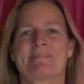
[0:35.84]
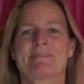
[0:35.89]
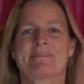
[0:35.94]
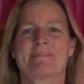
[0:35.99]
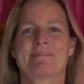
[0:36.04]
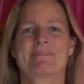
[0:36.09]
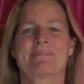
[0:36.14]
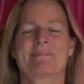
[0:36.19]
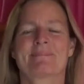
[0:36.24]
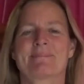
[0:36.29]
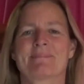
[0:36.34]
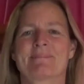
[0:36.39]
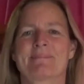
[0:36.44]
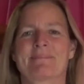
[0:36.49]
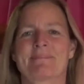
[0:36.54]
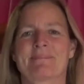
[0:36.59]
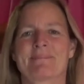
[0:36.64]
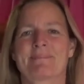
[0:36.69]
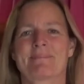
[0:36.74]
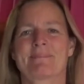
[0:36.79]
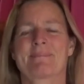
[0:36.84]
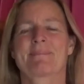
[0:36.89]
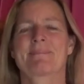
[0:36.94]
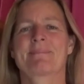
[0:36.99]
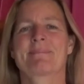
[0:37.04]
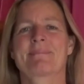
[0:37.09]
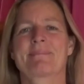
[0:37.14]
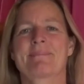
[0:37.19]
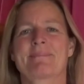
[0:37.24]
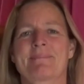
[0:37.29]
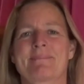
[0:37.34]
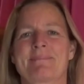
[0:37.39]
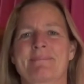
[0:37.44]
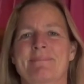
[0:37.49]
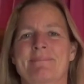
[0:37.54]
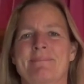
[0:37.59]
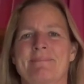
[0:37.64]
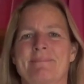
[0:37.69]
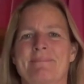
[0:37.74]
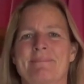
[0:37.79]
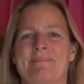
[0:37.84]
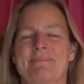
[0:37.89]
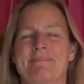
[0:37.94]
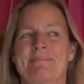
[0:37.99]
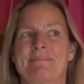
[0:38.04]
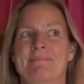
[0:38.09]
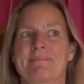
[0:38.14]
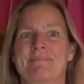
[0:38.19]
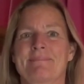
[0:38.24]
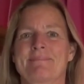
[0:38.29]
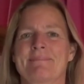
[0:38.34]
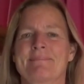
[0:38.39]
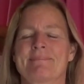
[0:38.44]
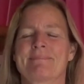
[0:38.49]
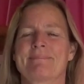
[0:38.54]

[no speech]